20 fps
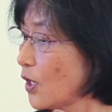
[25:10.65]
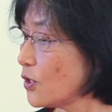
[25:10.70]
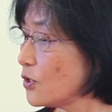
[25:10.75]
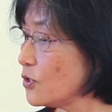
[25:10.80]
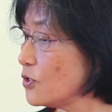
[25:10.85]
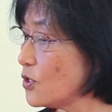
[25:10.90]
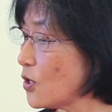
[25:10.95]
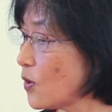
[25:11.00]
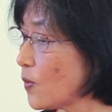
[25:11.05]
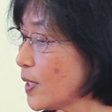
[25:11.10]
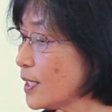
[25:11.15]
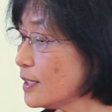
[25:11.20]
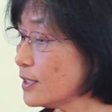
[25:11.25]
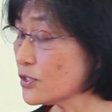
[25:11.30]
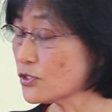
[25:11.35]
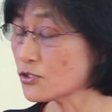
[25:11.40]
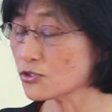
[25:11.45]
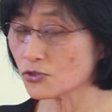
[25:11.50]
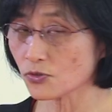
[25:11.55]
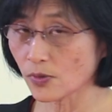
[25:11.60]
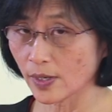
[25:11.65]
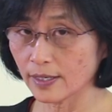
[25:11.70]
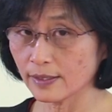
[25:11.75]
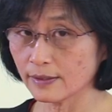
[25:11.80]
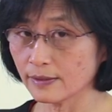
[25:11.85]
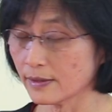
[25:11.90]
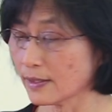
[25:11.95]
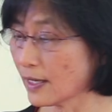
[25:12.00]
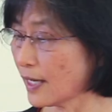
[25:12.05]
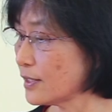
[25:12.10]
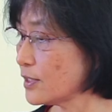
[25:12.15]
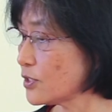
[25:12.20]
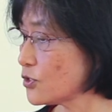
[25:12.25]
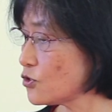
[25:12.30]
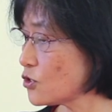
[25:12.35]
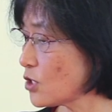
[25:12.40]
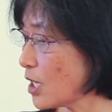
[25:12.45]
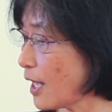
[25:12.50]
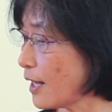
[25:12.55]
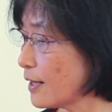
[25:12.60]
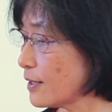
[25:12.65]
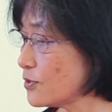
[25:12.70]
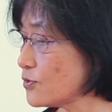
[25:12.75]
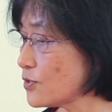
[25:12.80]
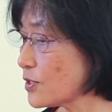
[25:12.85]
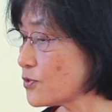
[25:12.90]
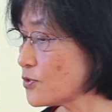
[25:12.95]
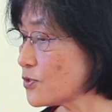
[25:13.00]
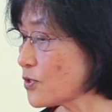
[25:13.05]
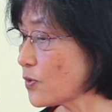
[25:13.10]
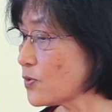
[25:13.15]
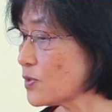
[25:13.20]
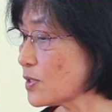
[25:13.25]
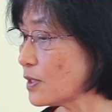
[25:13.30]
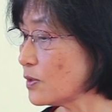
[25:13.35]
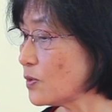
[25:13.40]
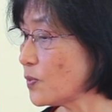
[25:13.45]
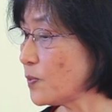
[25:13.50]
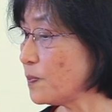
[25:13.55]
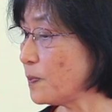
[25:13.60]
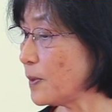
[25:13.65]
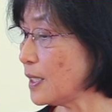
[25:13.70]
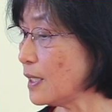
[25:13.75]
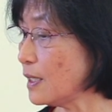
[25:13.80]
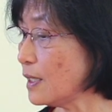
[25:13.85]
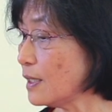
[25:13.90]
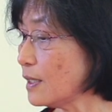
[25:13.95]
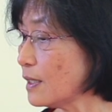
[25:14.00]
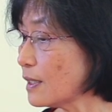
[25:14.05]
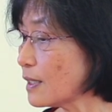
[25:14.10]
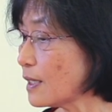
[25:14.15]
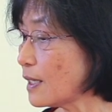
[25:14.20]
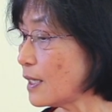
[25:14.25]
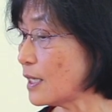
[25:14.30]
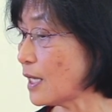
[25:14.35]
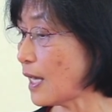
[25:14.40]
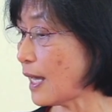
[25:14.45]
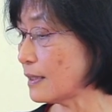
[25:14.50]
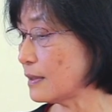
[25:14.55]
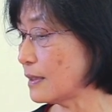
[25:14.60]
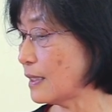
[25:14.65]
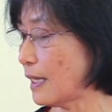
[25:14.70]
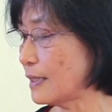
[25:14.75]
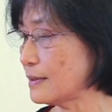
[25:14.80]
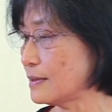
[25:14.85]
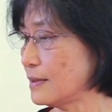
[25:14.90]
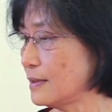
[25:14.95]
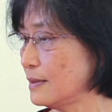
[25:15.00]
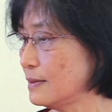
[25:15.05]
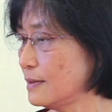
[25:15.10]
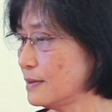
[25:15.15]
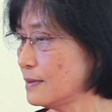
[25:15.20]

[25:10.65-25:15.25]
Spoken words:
knowing the strength and the challenge associated with being an adolescent.